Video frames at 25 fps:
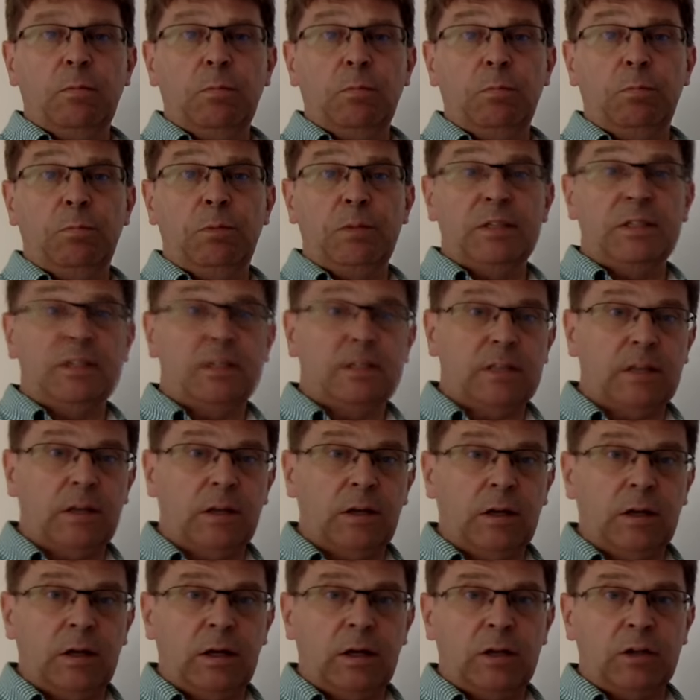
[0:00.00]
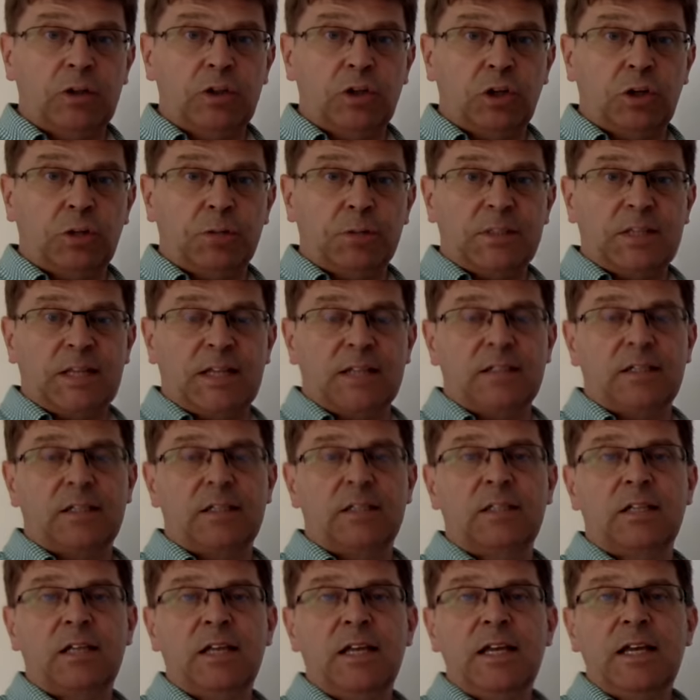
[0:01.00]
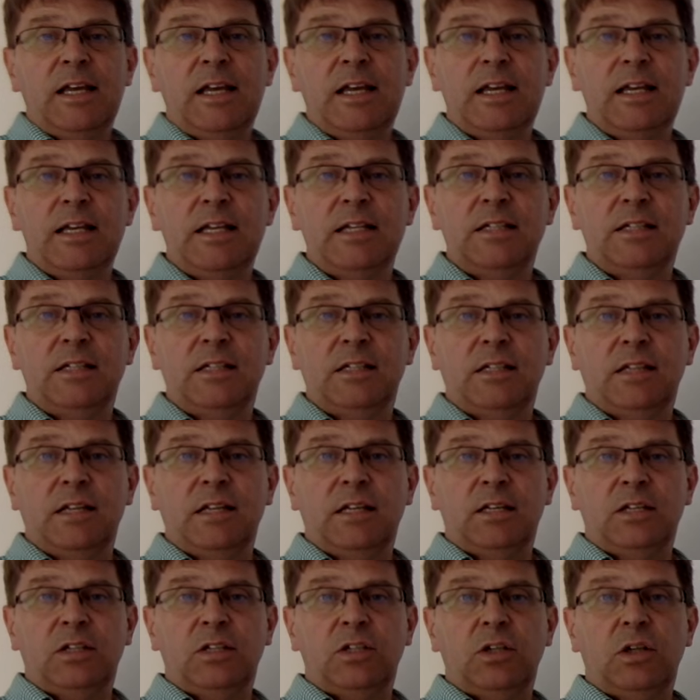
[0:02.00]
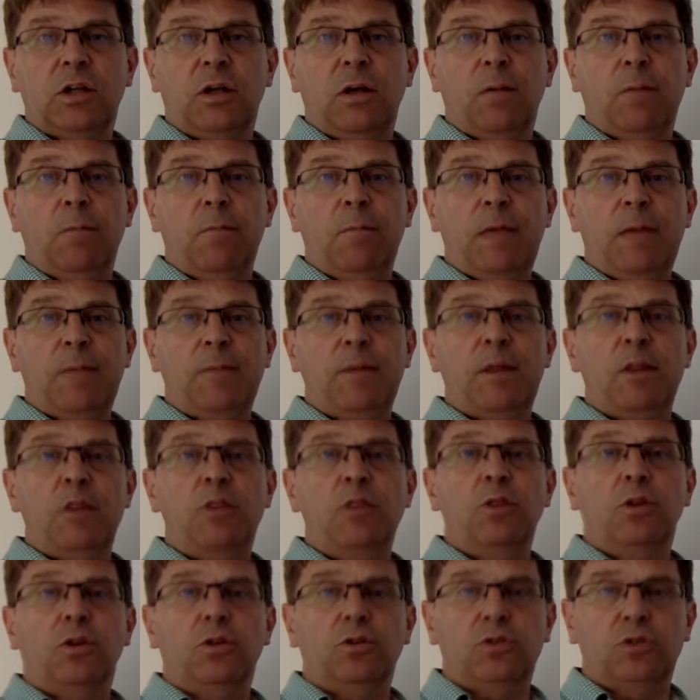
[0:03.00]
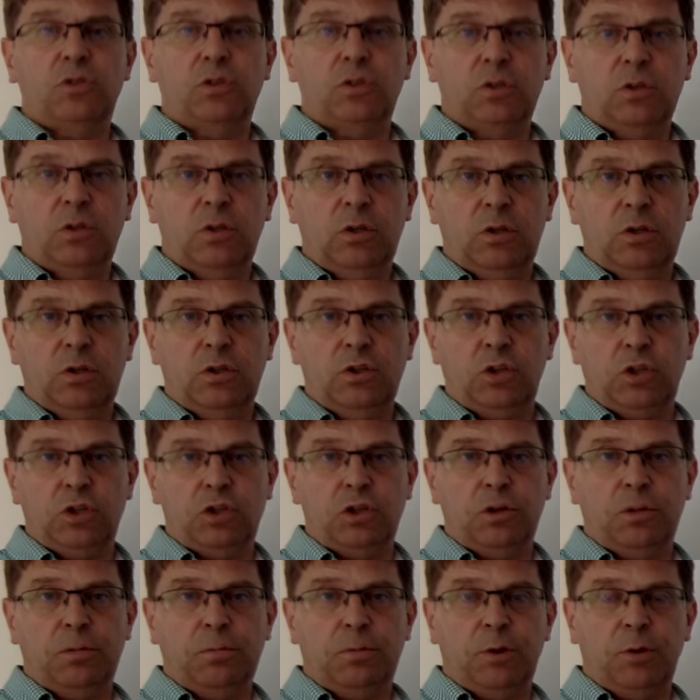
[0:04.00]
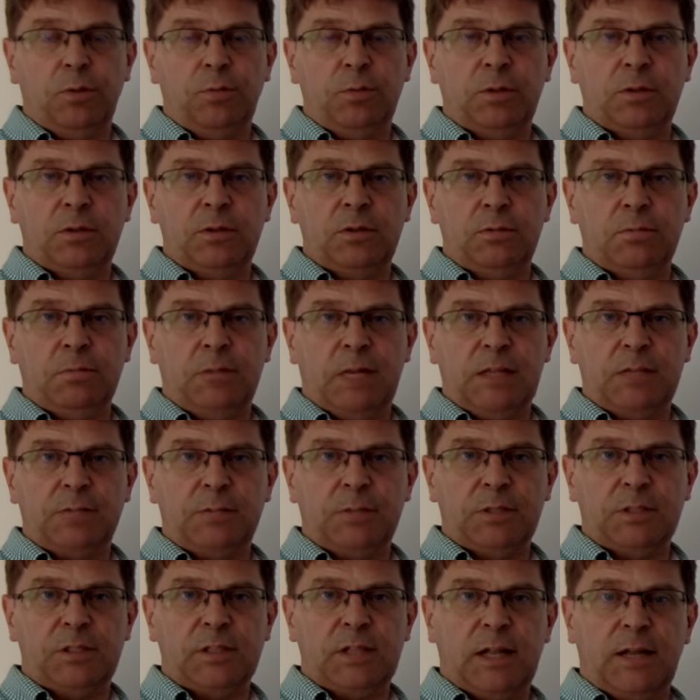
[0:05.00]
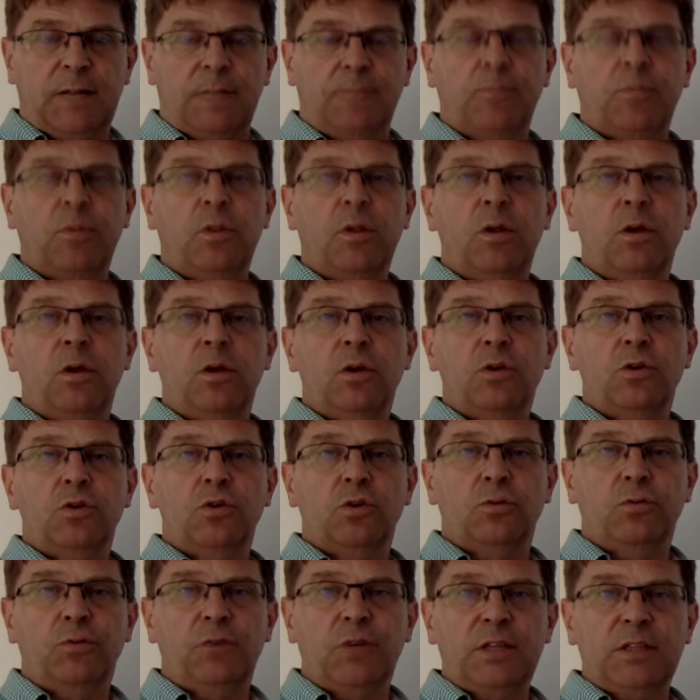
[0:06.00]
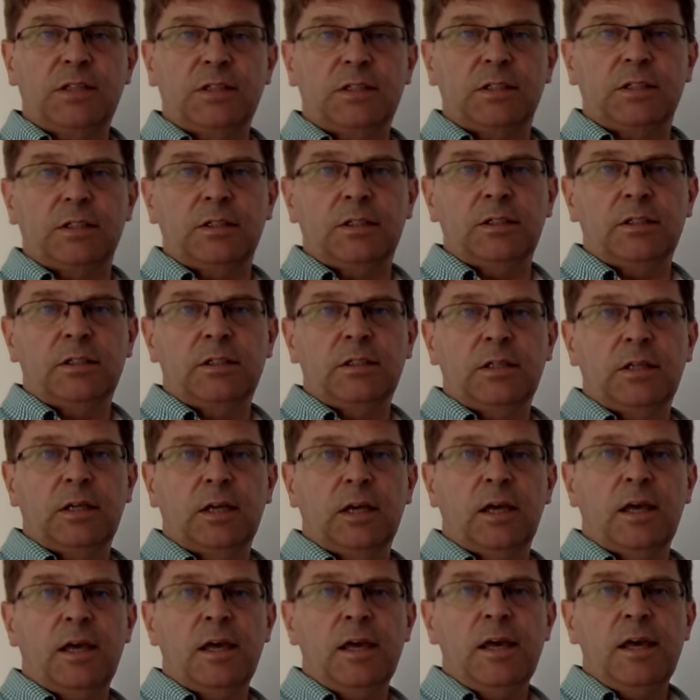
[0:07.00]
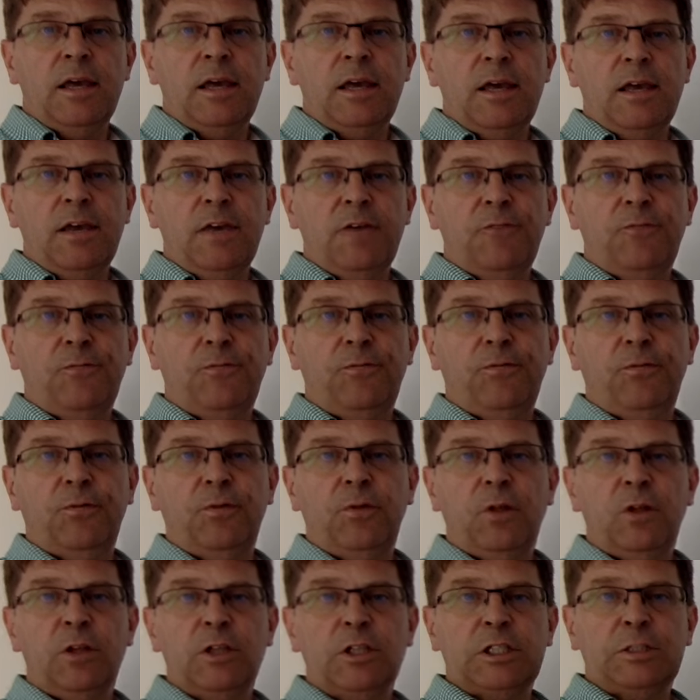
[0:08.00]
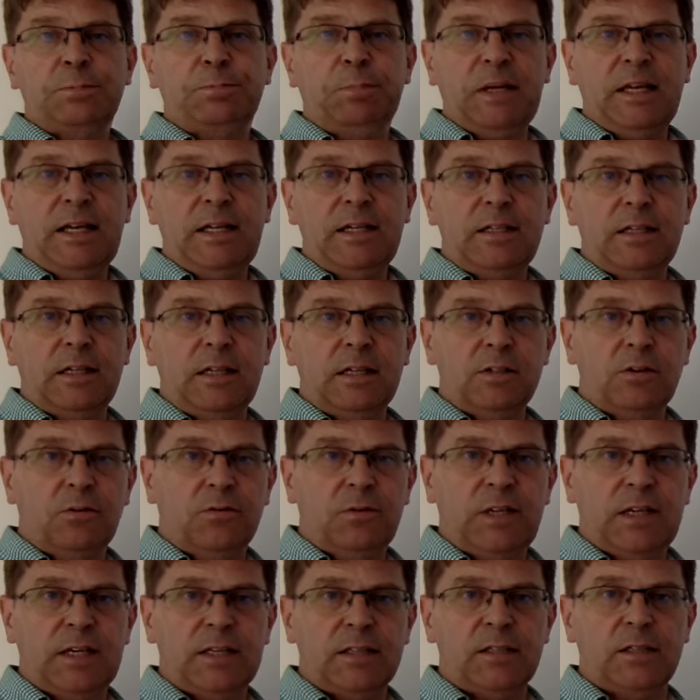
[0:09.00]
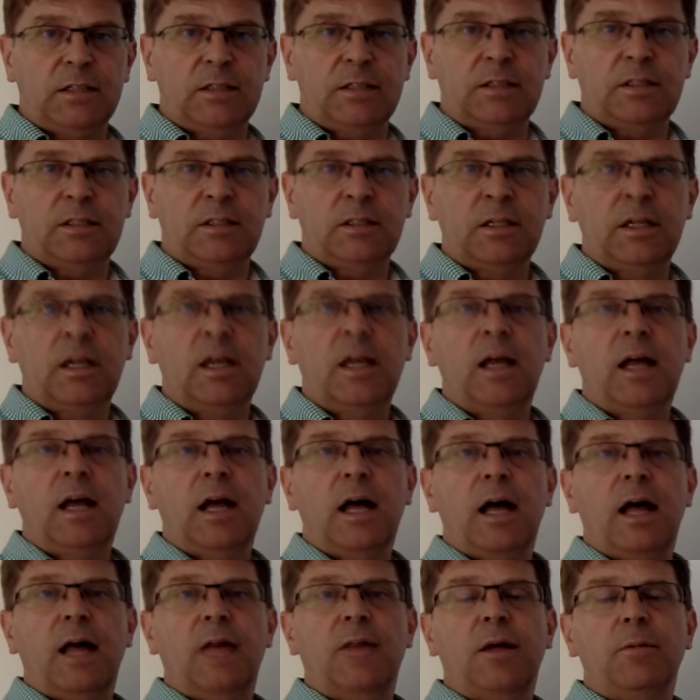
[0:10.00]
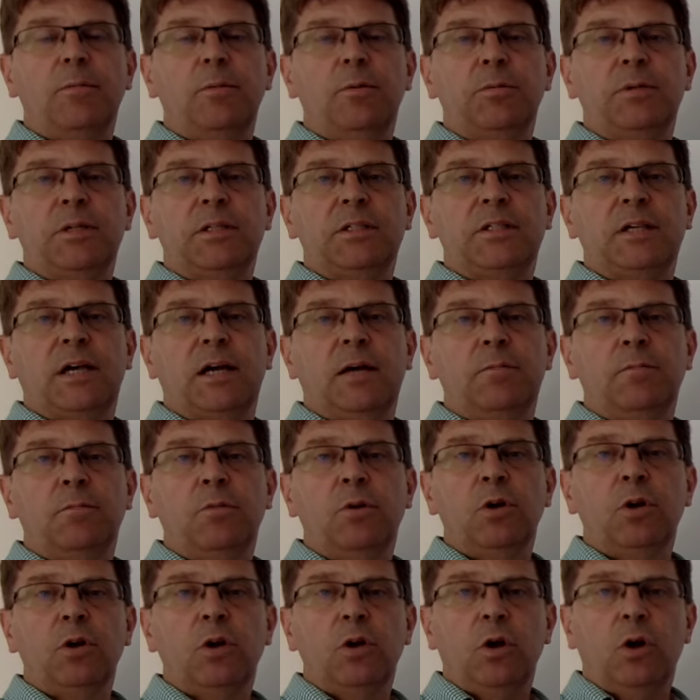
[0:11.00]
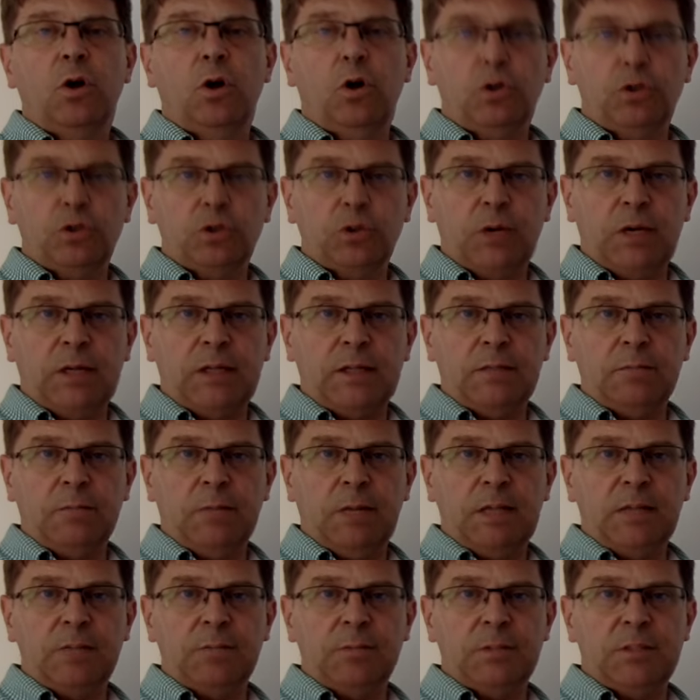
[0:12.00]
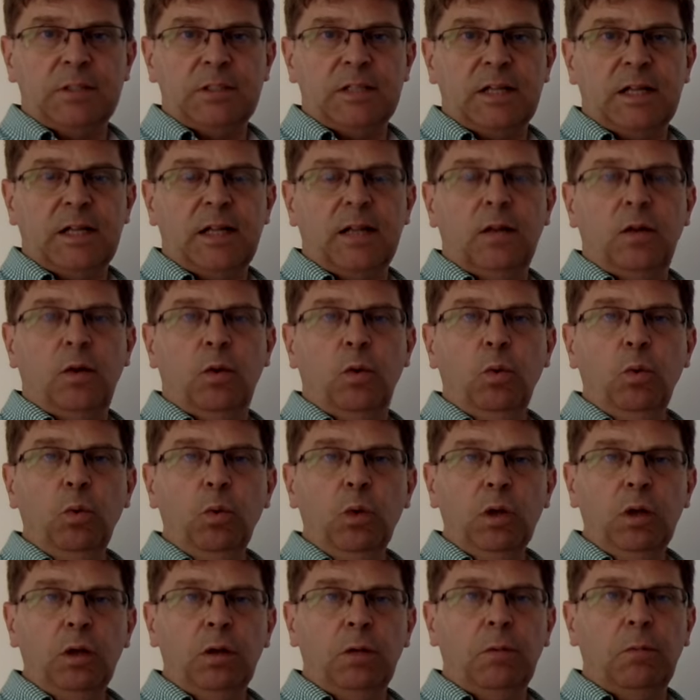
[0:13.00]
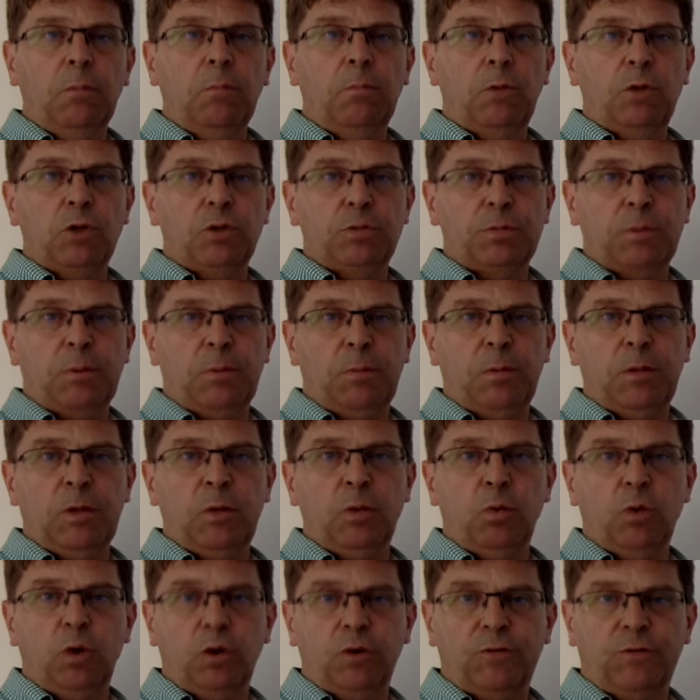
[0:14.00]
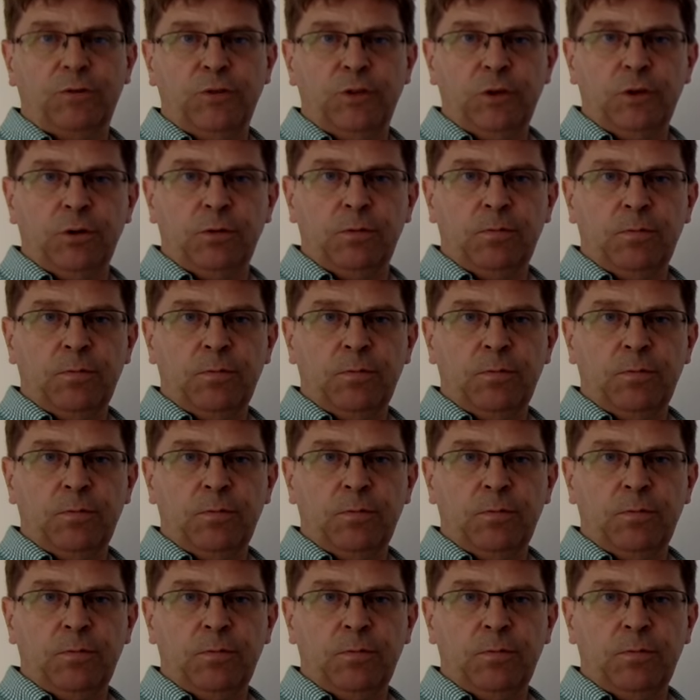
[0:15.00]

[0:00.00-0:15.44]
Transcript: business circumstances is this maybe not such an appropriate management style. So for instance, if speed is of the essence, at that moment in time, autocratic management style will most probably work for you.